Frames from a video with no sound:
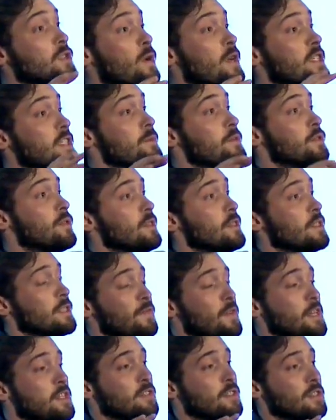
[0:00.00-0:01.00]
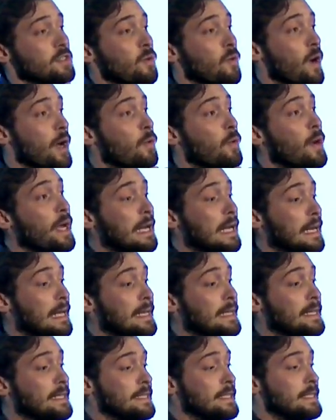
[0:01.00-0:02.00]
switching between those features quite
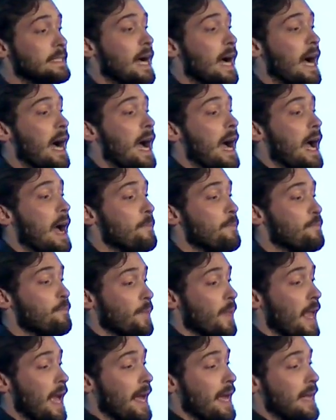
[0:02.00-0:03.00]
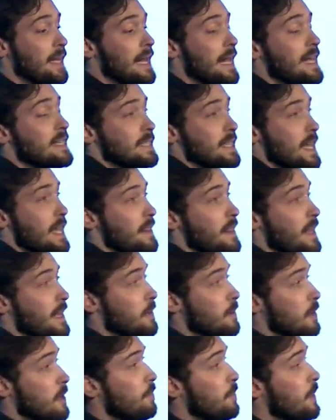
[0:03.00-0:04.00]
quickly, uh, and let's say they
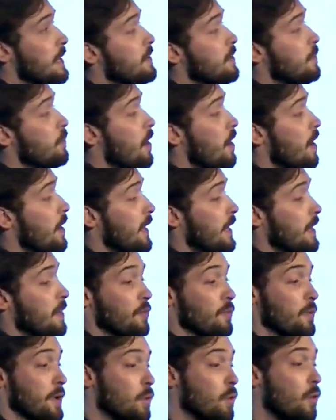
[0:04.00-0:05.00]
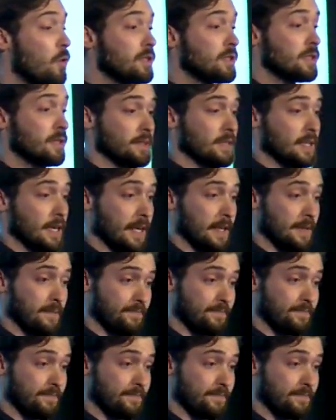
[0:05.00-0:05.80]
can complete the work in three quarters of a day.